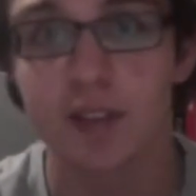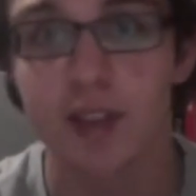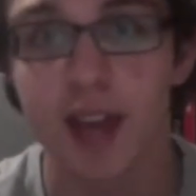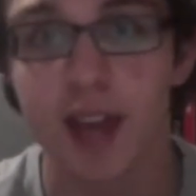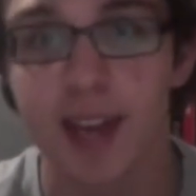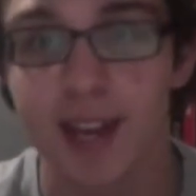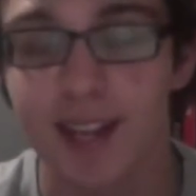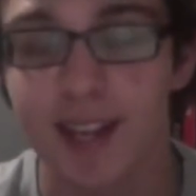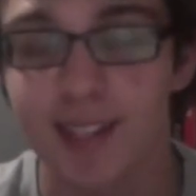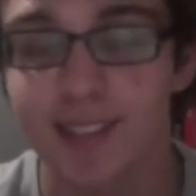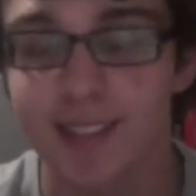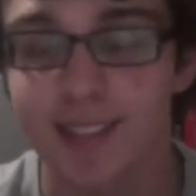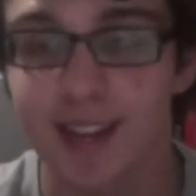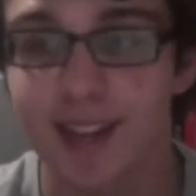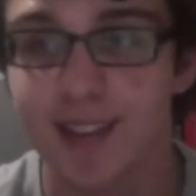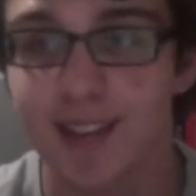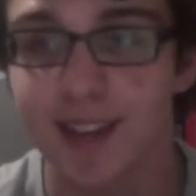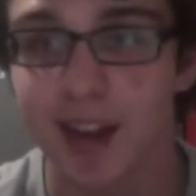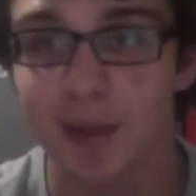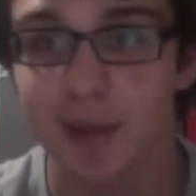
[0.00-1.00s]
and I
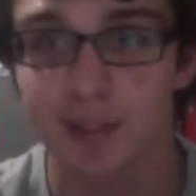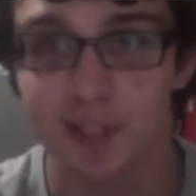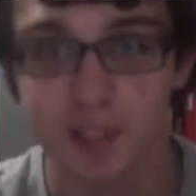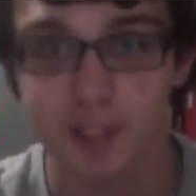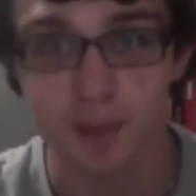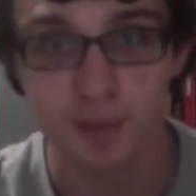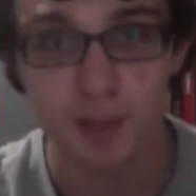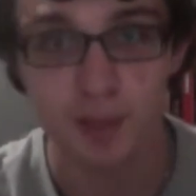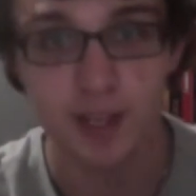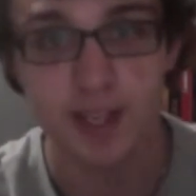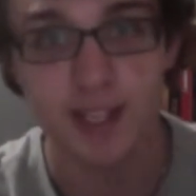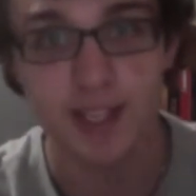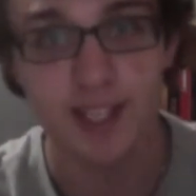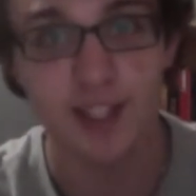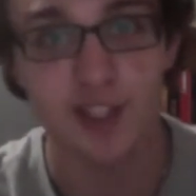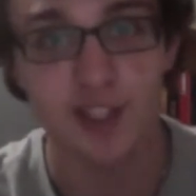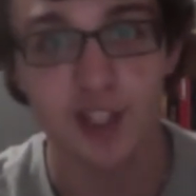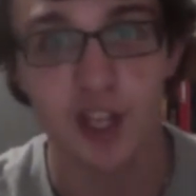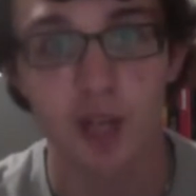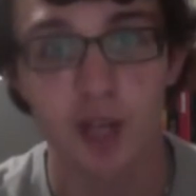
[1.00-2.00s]
decided that I was going to play it and
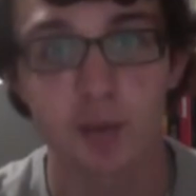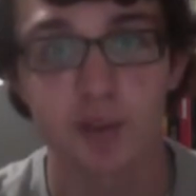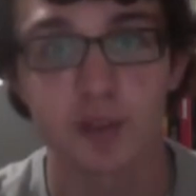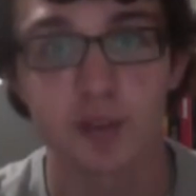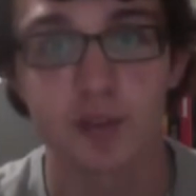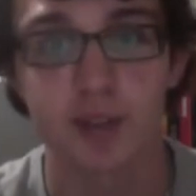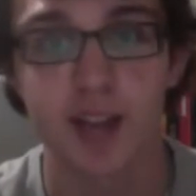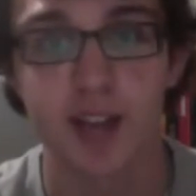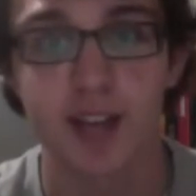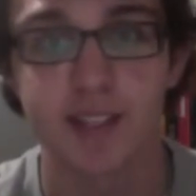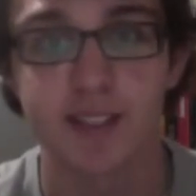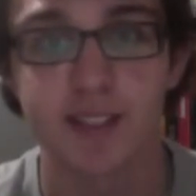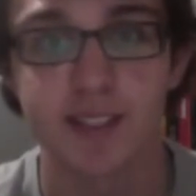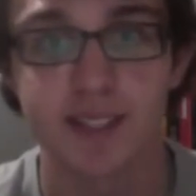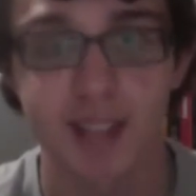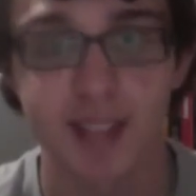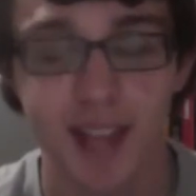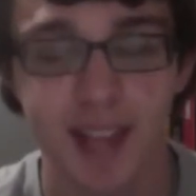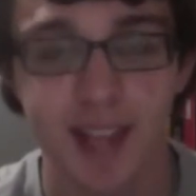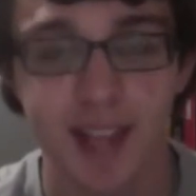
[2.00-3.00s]
share it with you guys
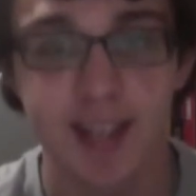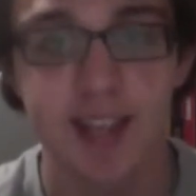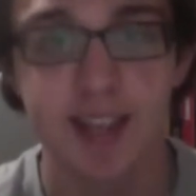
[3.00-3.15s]
today.